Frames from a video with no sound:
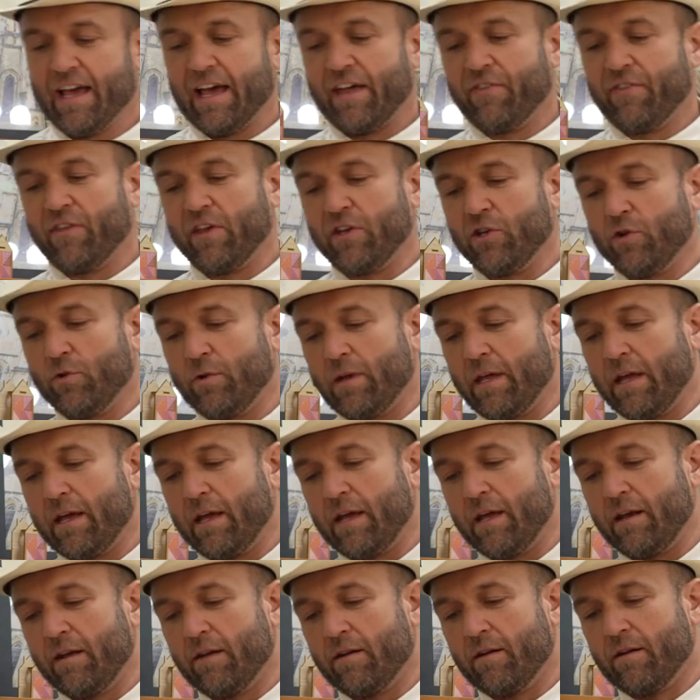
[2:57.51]
And then you
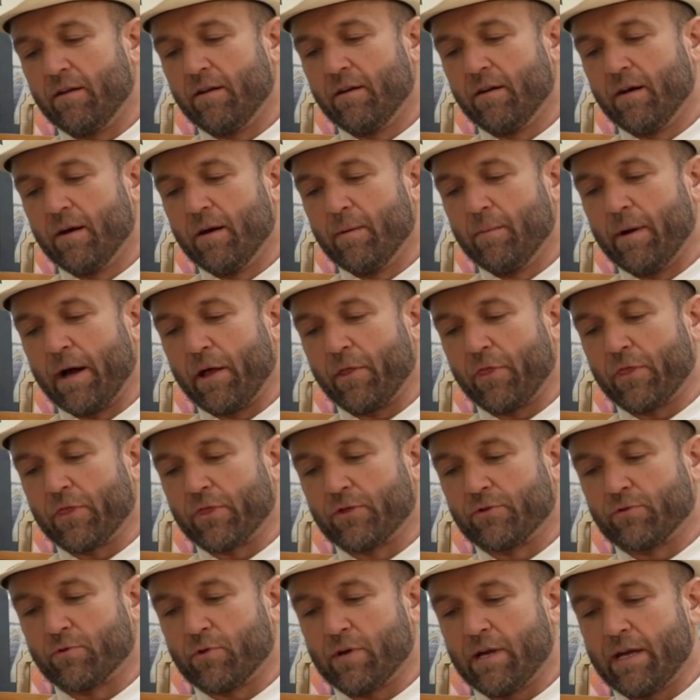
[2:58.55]
need about
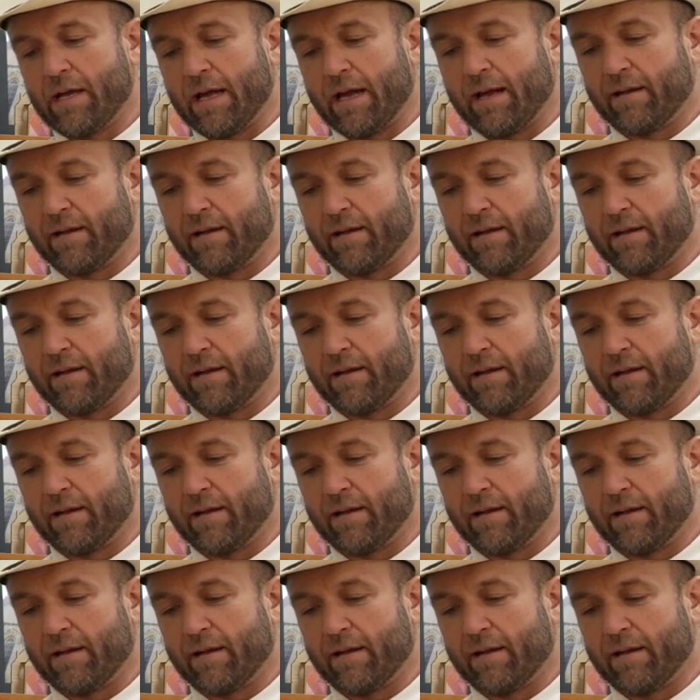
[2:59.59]
3